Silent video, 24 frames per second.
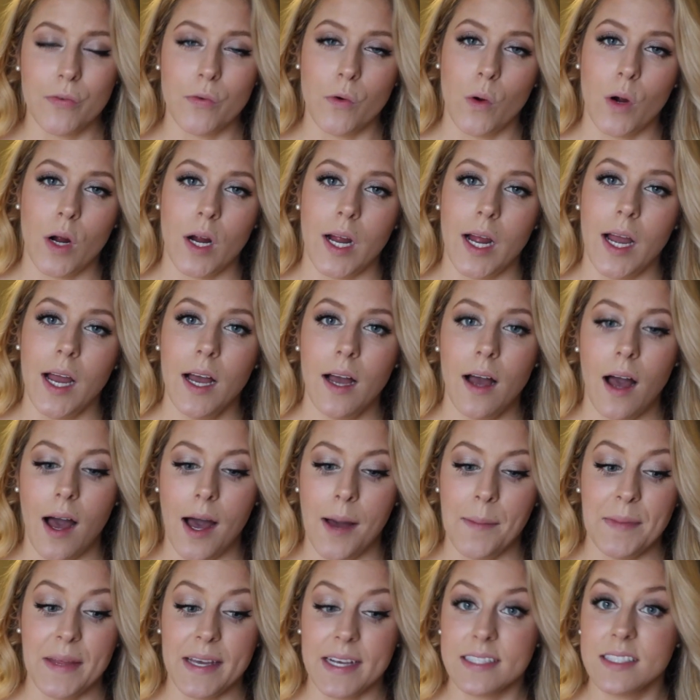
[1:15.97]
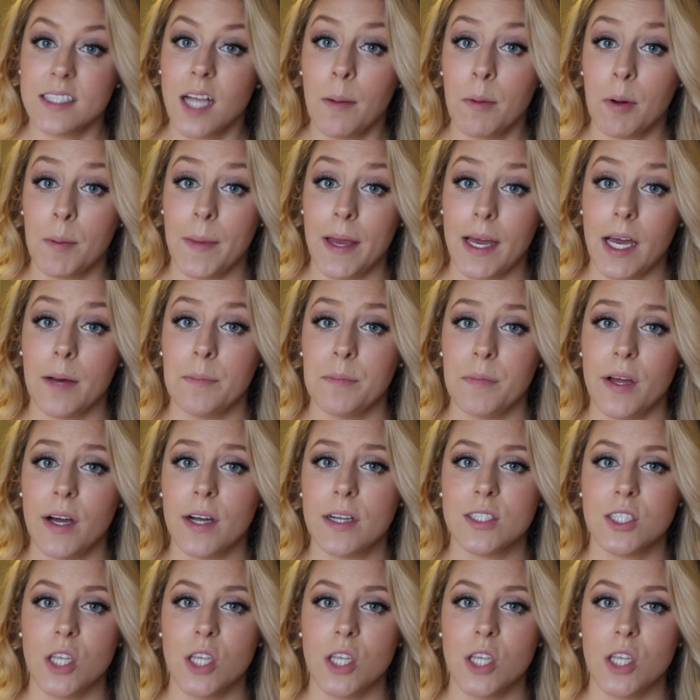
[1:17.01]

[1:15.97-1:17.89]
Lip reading: for like a summer makeup look.